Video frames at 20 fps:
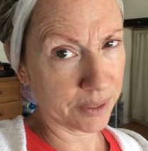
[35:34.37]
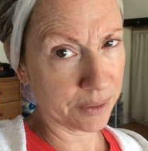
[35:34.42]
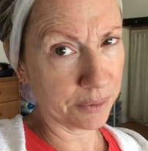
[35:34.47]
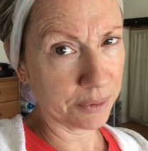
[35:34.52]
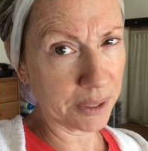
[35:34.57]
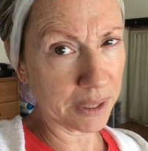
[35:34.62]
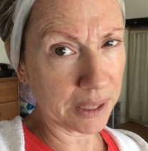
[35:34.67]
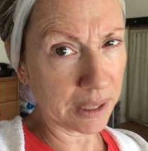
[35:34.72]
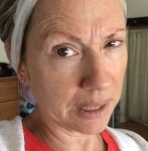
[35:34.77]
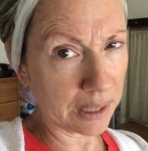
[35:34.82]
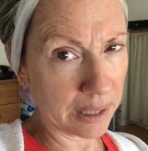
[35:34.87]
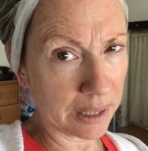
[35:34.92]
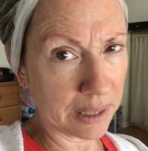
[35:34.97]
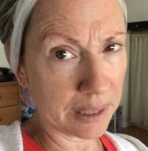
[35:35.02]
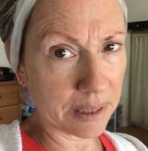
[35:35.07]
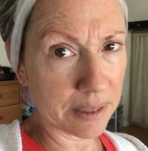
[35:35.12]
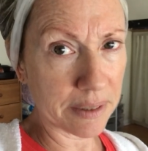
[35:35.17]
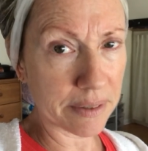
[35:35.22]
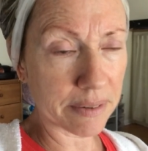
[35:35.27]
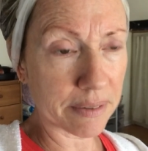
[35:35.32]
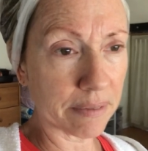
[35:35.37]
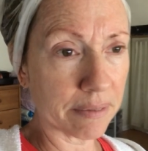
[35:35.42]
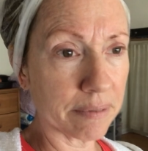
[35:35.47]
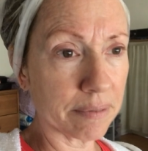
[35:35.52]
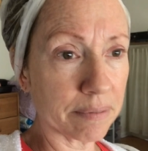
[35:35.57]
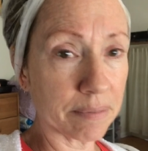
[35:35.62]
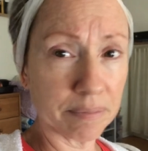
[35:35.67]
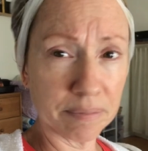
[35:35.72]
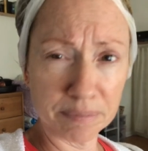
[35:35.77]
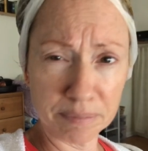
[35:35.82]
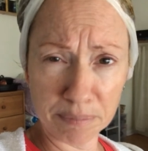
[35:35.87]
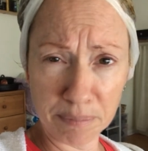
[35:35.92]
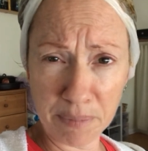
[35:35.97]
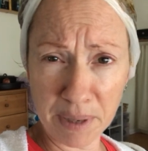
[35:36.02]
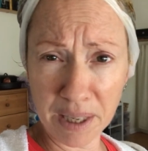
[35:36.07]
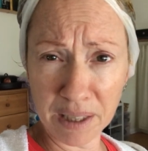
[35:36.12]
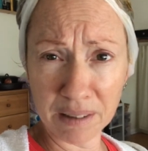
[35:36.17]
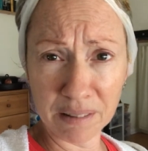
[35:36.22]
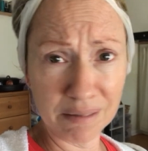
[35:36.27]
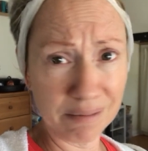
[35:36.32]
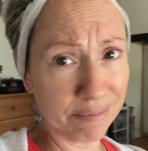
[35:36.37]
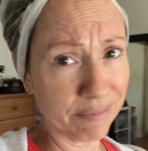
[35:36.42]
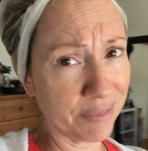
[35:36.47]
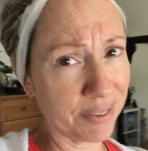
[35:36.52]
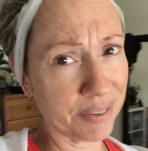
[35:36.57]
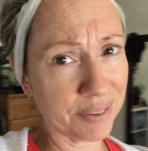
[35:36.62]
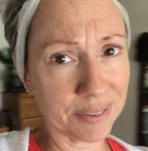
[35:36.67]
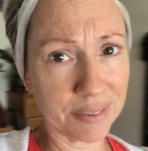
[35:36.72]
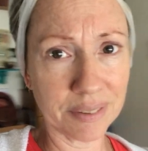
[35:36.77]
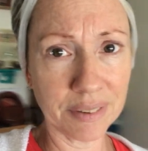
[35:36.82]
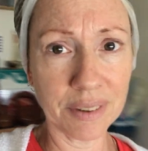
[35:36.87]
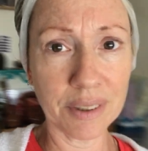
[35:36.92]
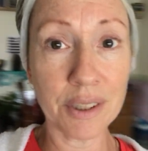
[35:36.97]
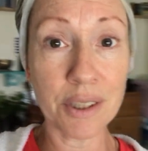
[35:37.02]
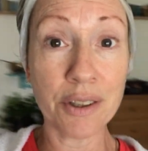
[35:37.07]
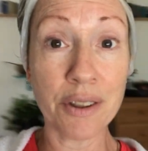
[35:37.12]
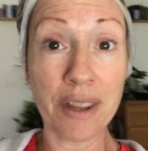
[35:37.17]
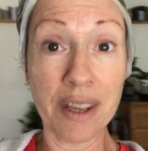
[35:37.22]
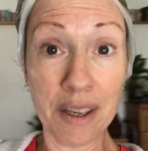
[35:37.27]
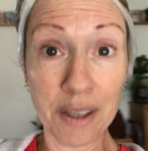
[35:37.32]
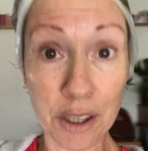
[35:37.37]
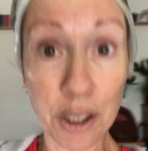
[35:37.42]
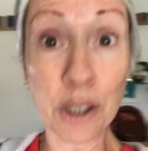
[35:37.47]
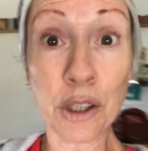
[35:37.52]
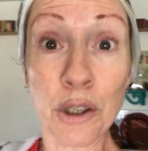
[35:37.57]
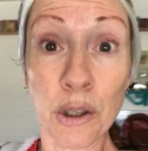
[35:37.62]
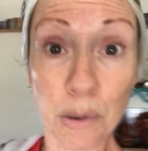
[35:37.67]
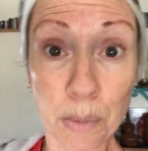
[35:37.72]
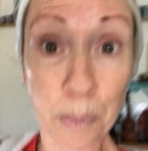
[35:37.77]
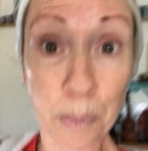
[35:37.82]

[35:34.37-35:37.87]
Really, ladies? Men? You think you